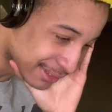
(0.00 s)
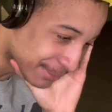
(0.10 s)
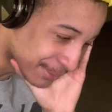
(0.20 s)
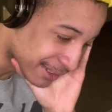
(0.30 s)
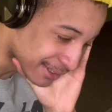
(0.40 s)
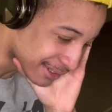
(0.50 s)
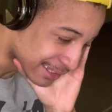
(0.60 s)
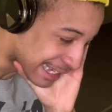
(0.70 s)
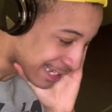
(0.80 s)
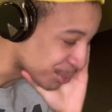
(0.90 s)
Nothing could
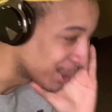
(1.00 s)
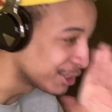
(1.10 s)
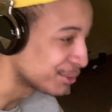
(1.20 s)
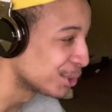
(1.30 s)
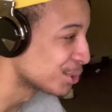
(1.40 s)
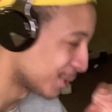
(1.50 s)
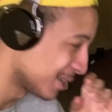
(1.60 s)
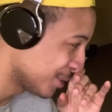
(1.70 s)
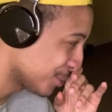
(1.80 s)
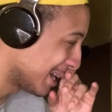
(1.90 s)
touch. That's one of those
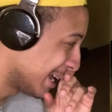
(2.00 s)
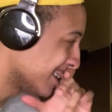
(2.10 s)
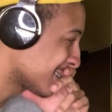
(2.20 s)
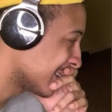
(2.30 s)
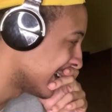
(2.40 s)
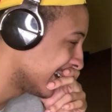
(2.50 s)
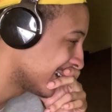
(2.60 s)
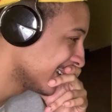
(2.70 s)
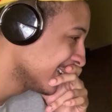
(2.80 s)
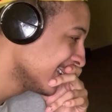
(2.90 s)
ones where it's
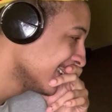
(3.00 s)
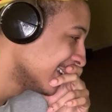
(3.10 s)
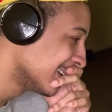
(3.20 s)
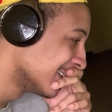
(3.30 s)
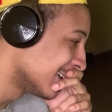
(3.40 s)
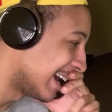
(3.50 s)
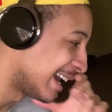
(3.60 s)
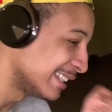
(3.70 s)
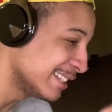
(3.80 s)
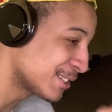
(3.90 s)
like,
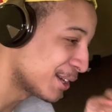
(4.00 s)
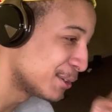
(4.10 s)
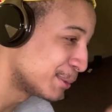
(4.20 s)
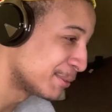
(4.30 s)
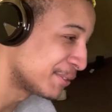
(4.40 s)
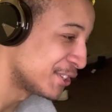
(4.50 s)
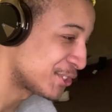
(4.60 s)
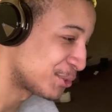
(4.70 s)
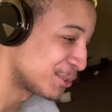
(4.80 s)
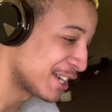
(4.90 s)
I need to hurry up and
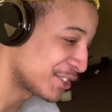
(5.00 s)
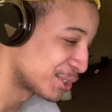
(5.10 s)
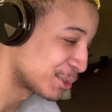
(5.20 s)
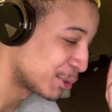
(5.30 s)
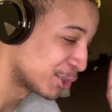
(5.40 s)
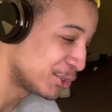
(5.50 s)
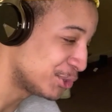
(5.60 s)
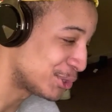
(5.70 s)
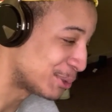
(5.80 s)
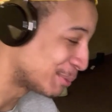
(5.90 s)
finish this reaction to put on
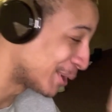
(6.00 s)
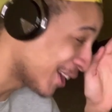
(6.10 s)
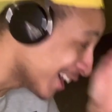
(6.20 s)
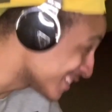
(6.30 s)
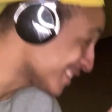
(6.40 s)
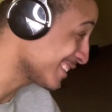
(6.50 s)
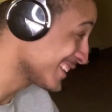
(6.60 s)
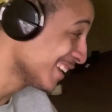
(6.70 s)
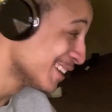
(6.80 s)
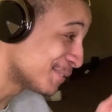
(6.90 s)
YouTube.
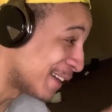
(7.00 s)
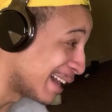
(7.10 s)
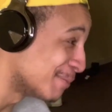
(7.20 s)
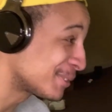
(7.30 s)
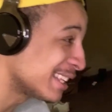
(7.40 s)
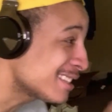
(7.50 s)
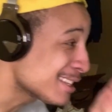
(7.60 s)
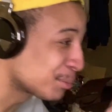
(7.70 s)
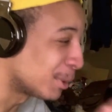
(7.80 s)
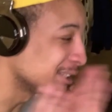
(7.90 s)
Because, fam, this
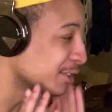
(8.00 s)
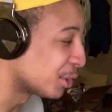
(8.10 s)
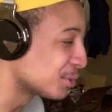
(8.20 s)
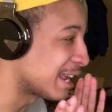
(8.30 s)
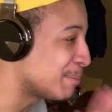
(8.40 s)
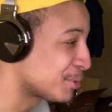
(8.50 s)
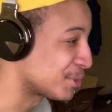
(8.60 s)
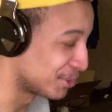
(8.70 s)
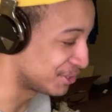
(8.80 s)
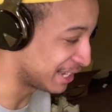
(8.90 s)
is one of those
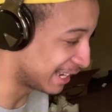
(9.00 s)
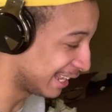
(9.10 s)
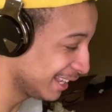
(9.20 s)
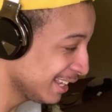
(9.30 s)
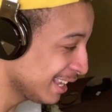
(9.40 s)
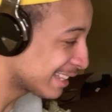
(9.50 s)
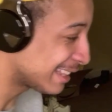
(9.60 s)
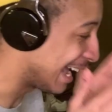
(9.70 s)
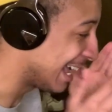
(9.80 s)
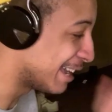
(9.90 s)
episodes here
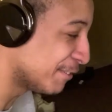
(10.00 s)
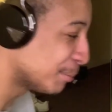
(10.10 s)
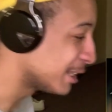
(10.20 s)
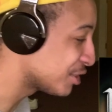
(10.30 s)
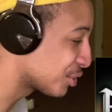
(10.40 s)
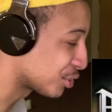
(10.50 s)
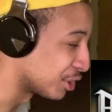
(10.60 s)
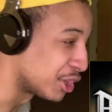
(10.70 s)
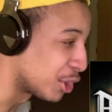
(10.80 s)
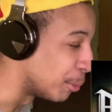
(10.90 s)
that nothing everybody's just
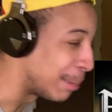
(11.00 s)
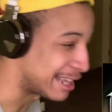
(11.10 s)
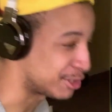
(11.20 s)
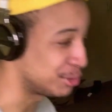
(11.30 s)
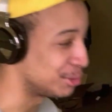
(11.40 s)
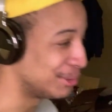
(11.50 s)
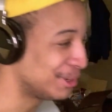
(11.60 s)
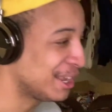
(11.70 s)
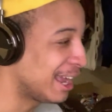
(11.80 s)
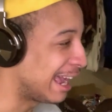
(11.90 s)
going to go back
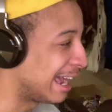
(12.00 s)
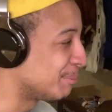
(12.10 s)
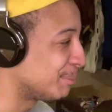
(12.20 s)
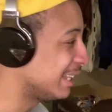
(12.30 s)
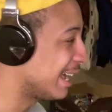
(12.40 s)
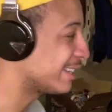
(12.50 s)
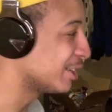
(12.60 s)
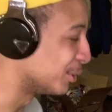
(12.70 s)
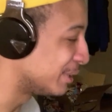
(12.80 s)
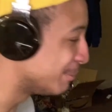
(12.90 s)
to and be
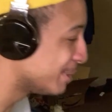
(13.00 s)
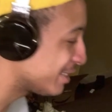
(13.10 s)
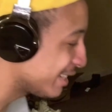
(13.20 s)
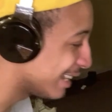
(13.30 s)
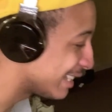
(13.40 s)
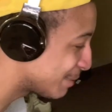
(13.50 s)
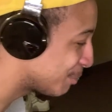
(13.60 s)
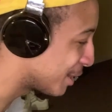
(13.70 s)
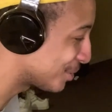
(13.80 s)
like, yo, let me see how this